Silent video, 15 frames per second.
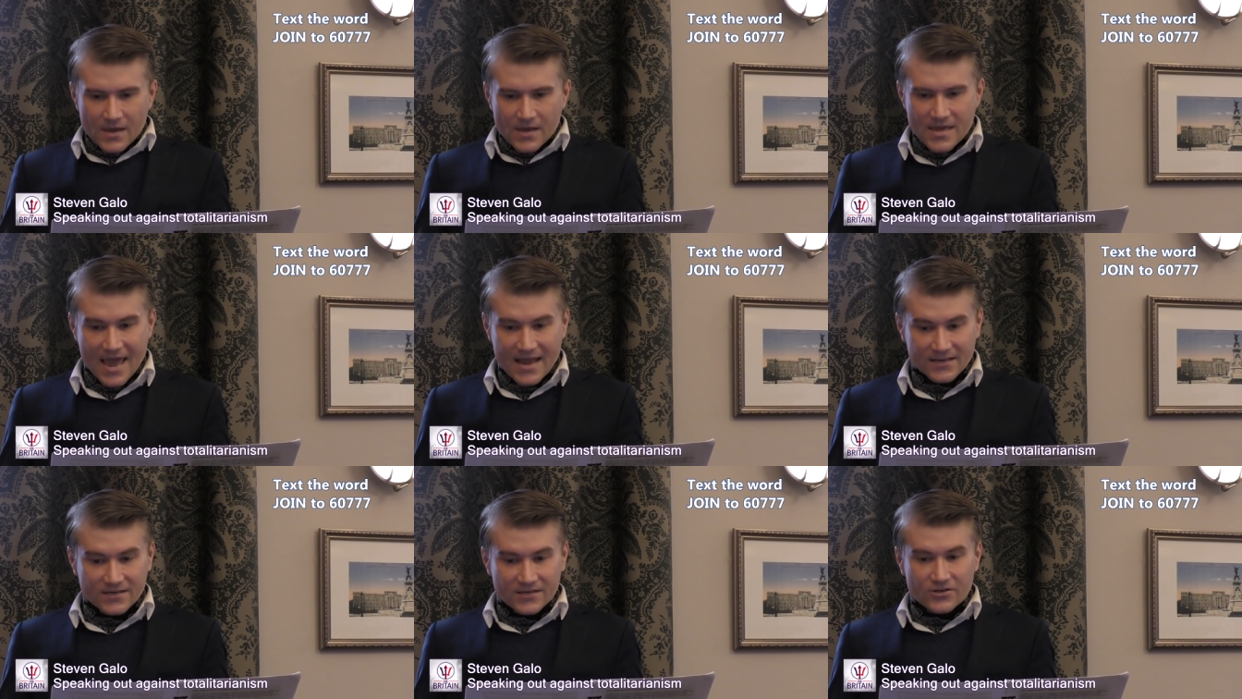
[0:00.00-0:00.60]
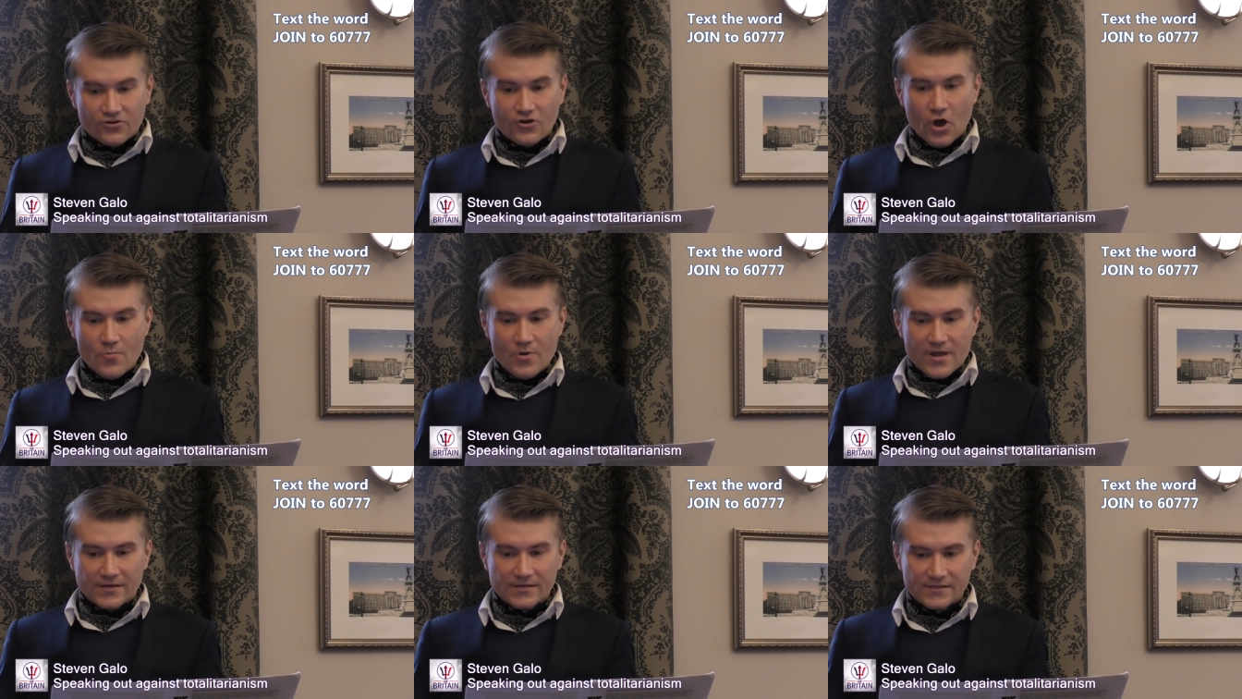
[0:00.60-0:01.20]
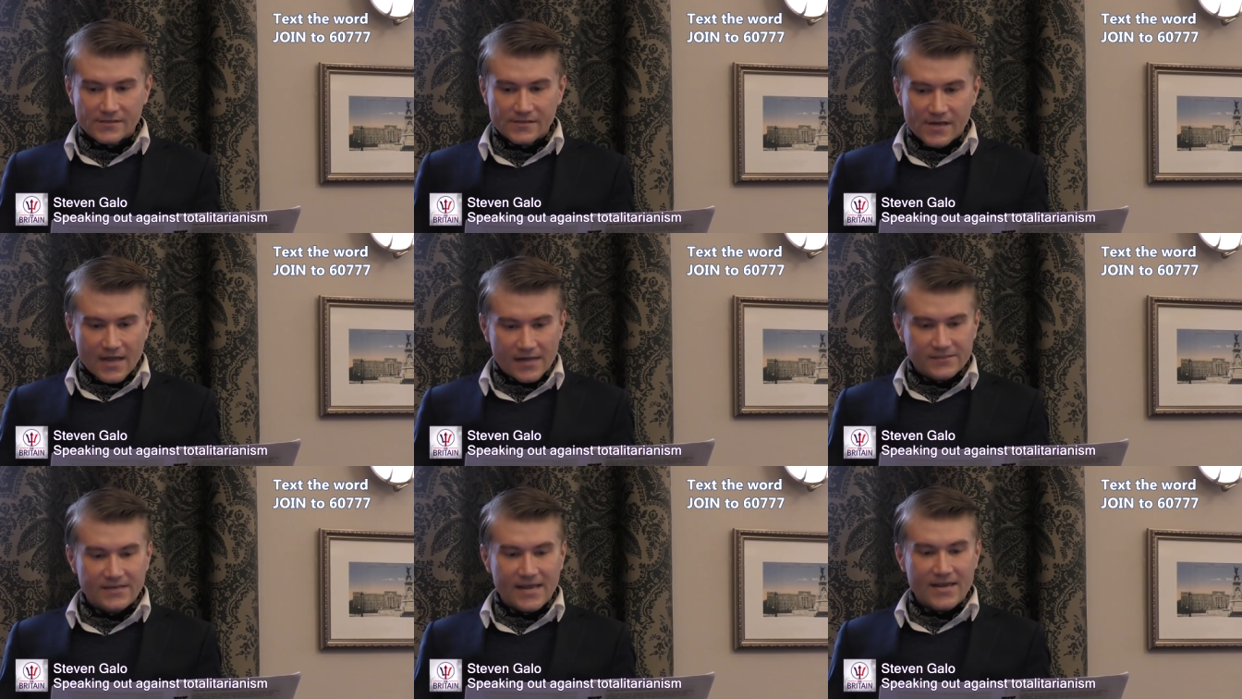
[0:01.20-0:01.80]
Yet the communists
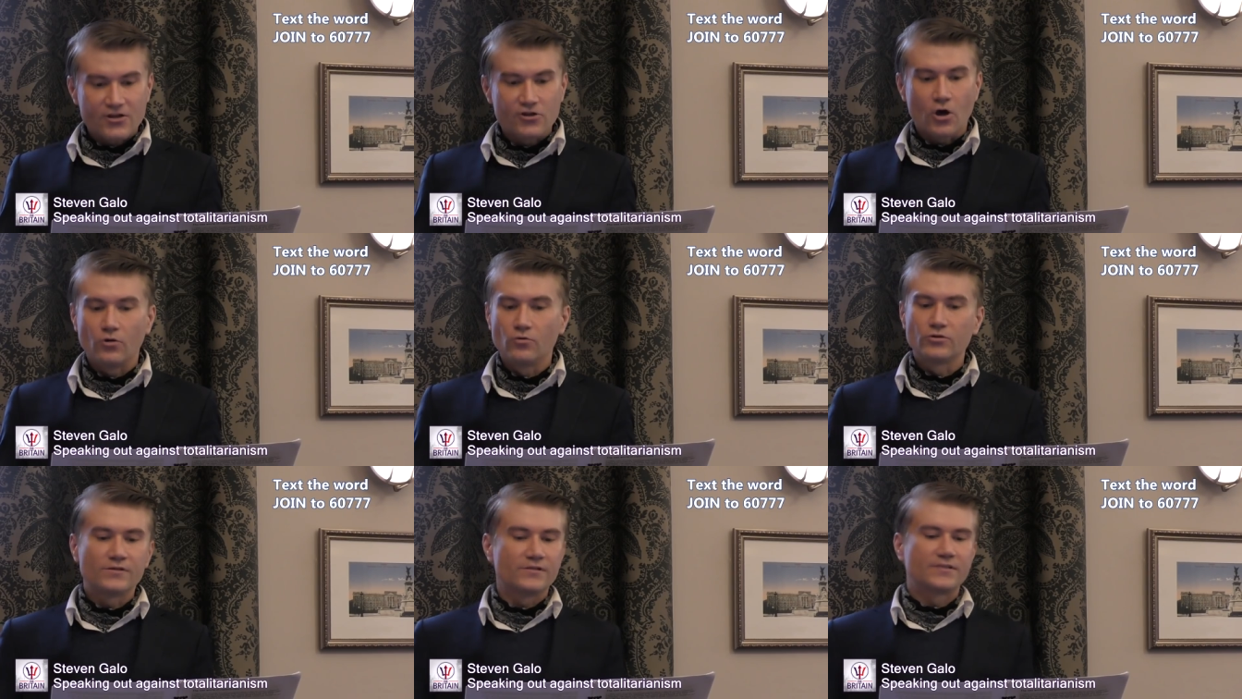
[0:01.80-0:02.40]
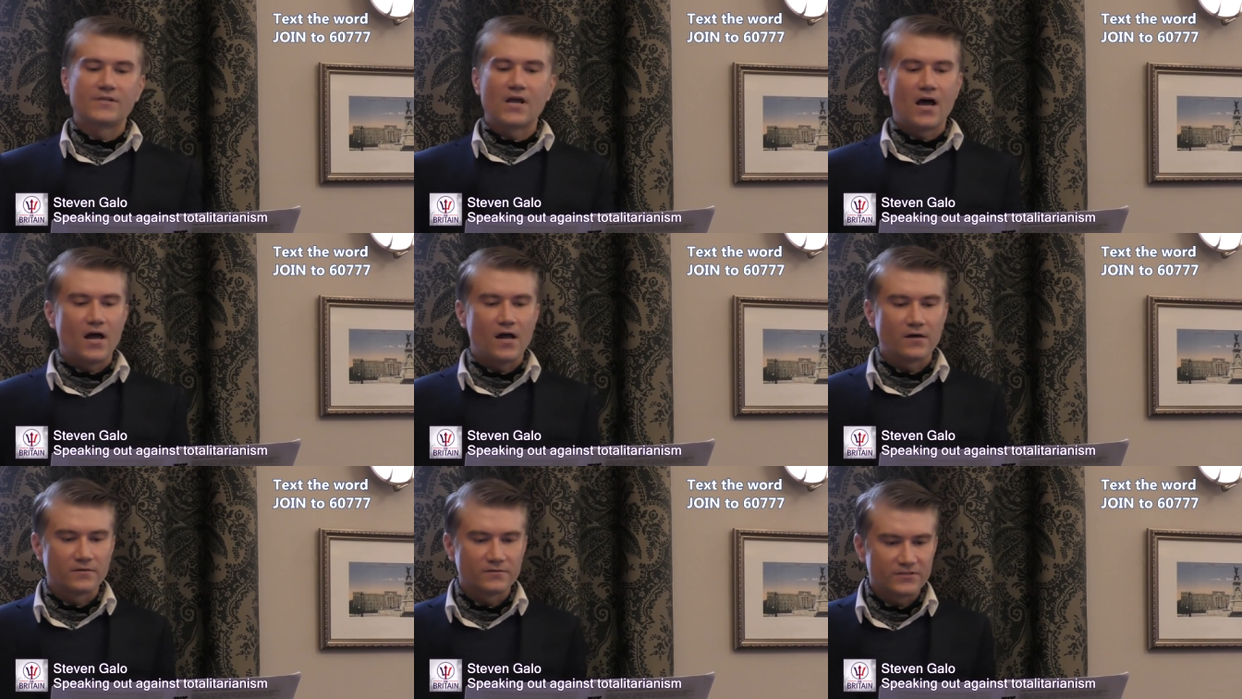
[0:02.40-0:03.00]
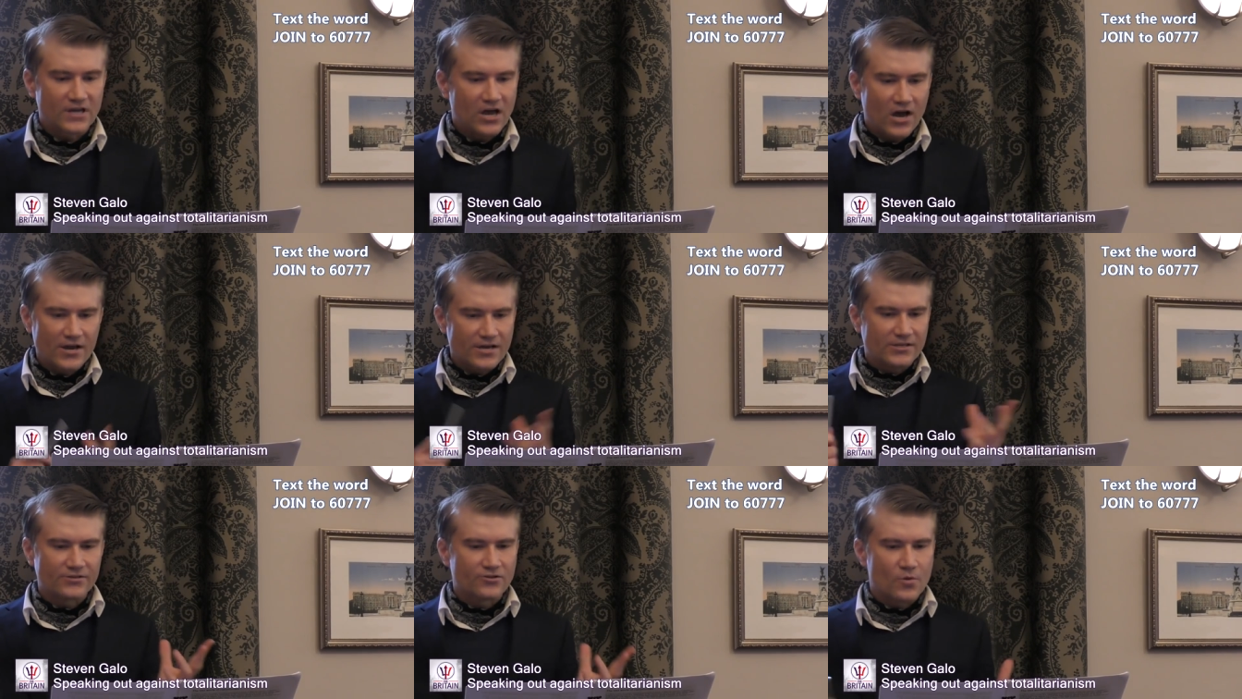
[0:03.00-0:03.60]
had their Golden Star, the
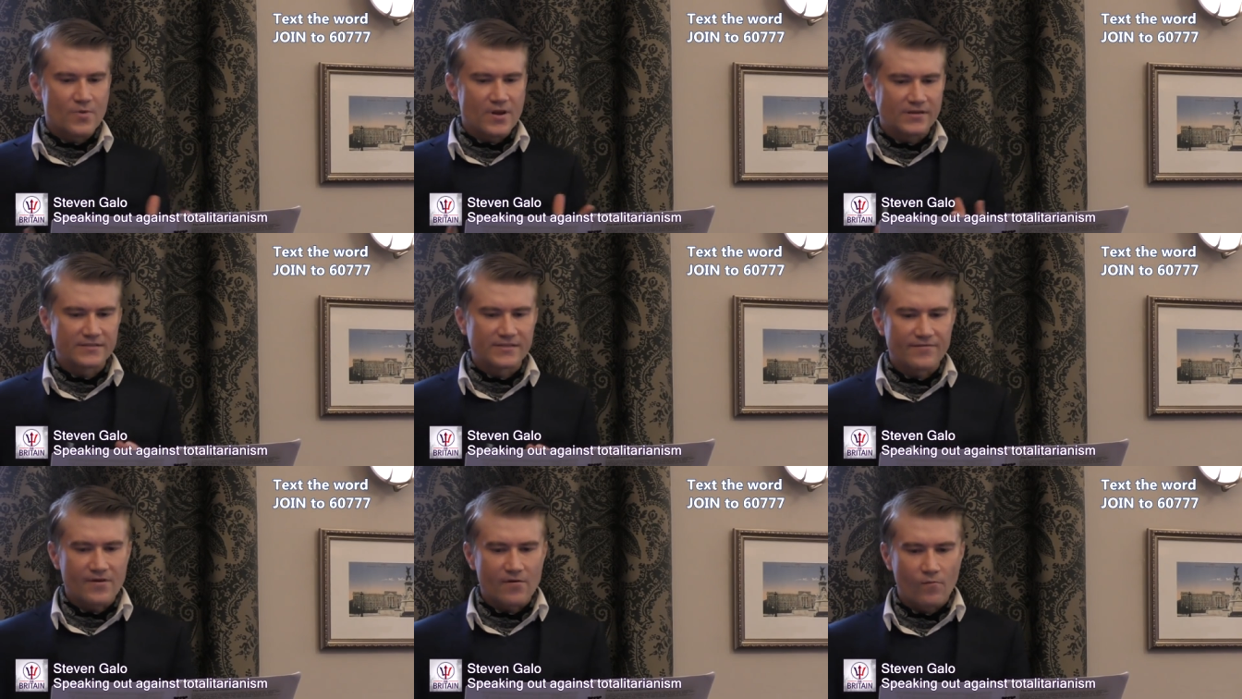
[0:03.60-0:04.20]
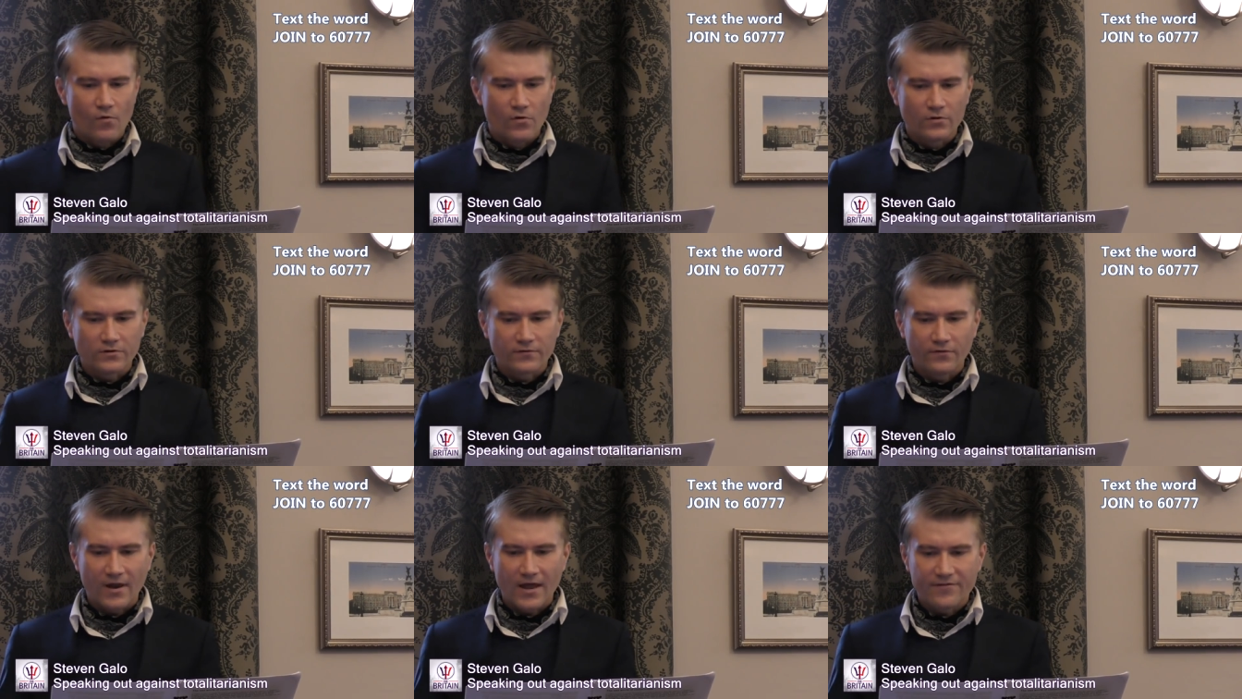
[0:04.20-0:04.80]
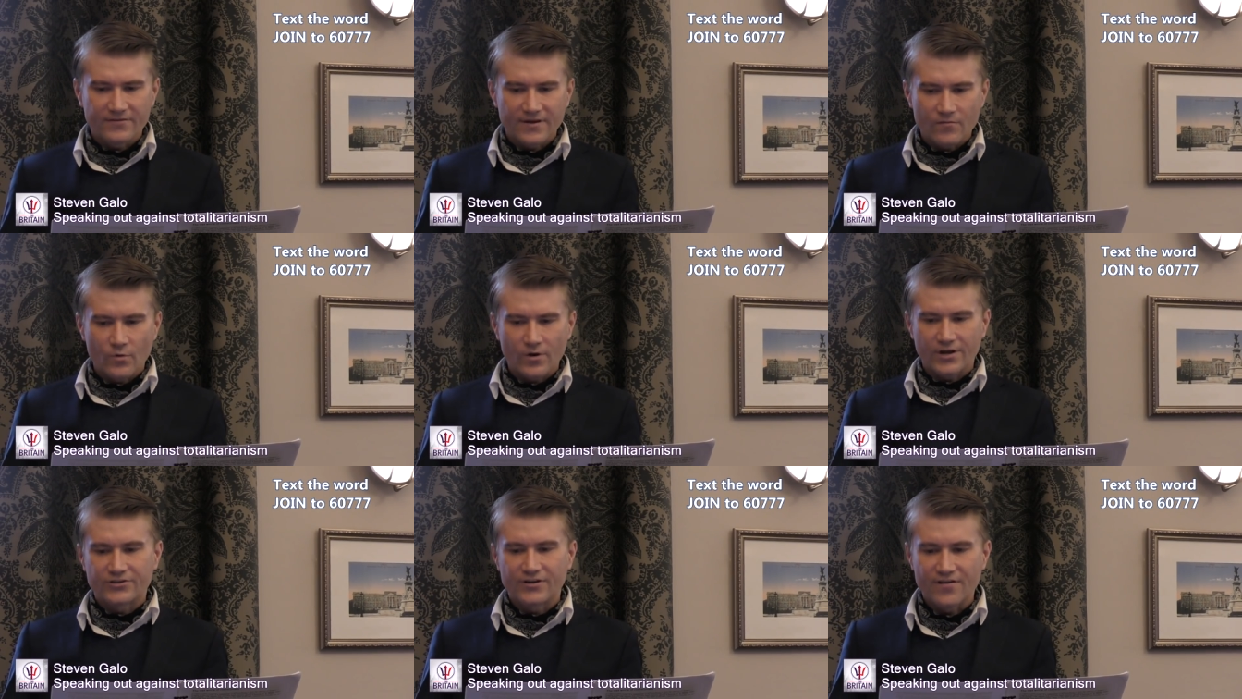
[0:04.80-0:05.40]
highest communist civic award for lifetime
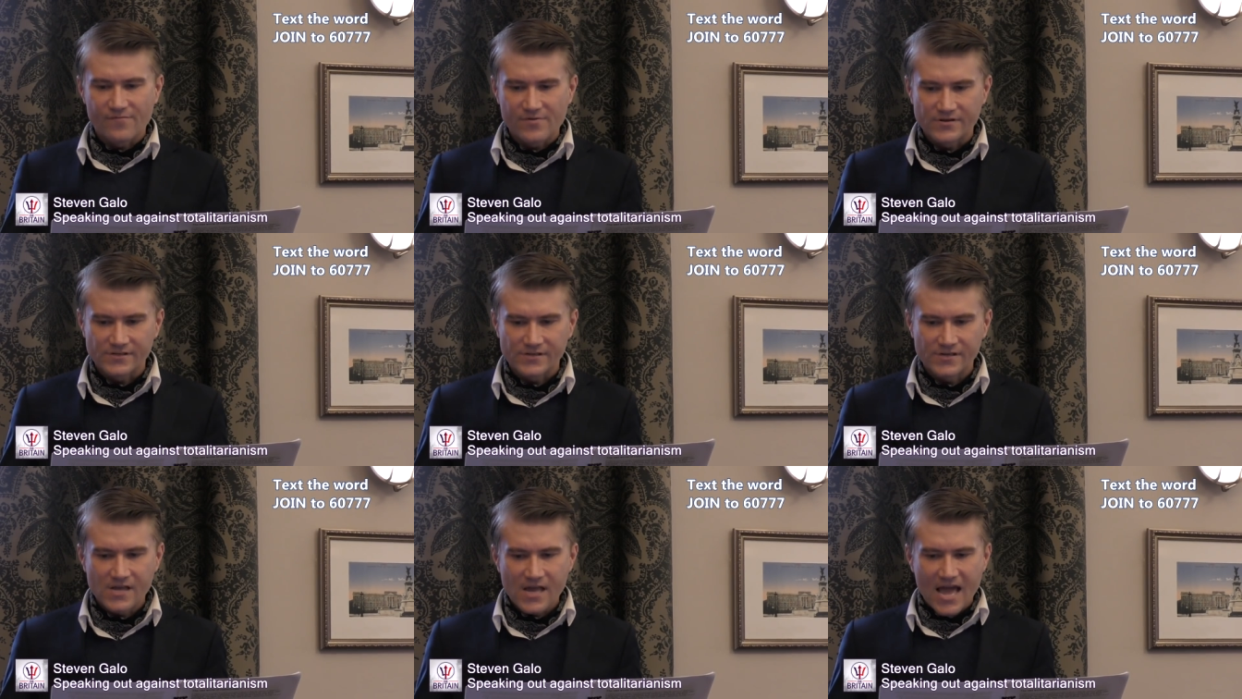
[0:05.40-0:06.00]
work achievement,